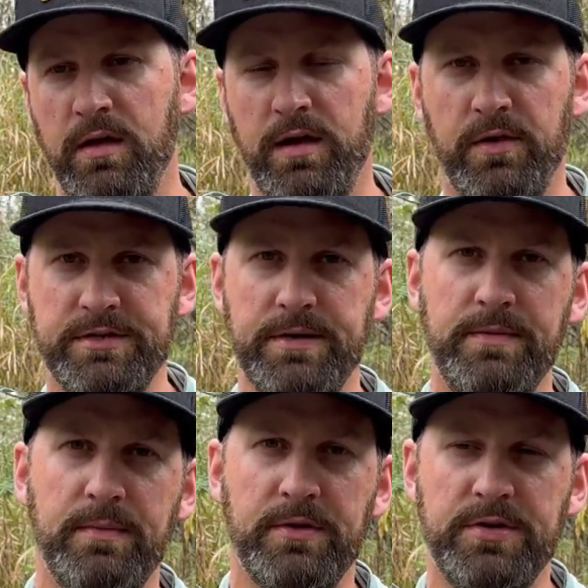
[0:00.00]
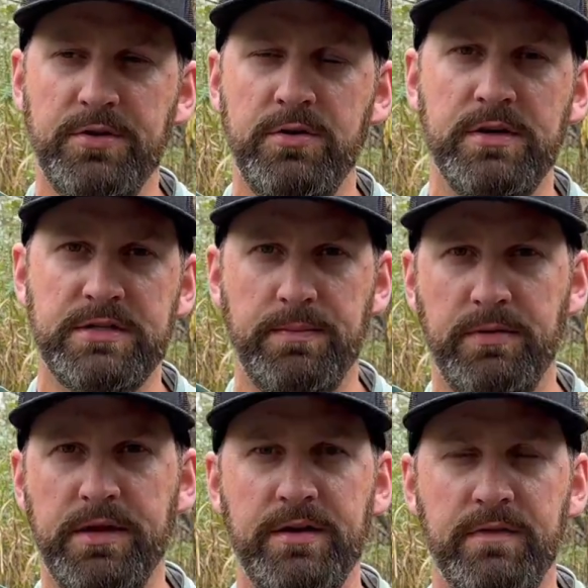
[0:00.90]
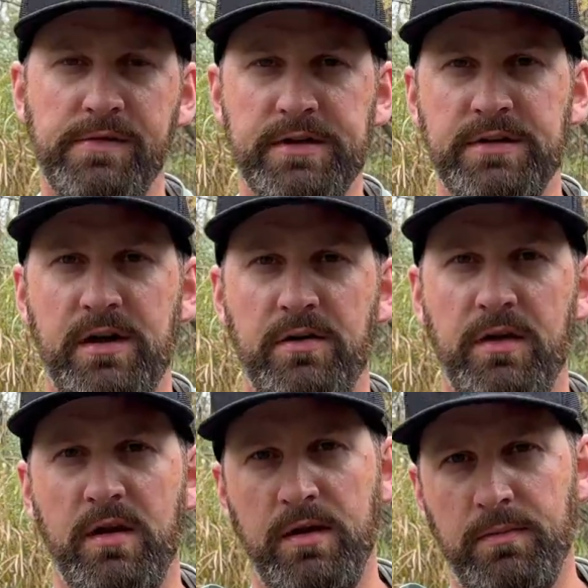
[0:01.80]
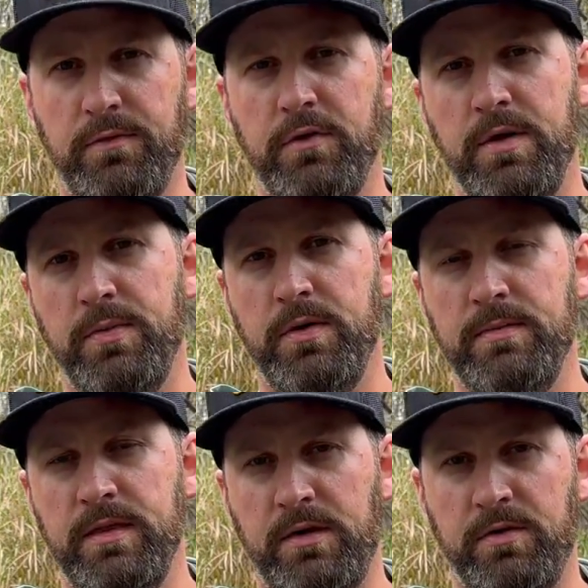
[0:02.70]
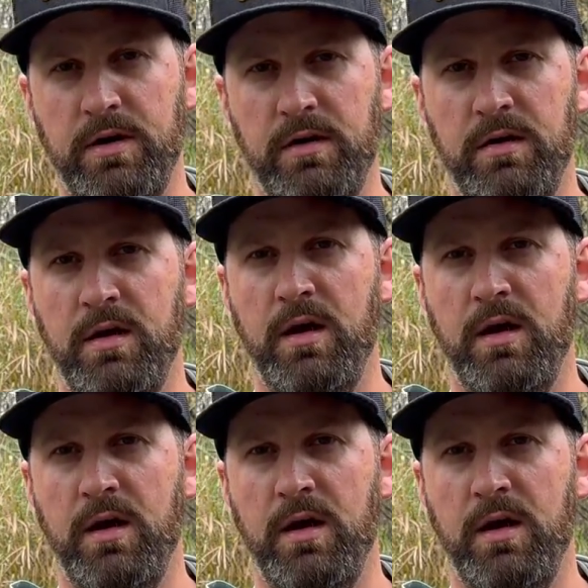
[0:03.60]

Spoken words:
Now, tip number two is to bleed your fish out before you put them in the creel.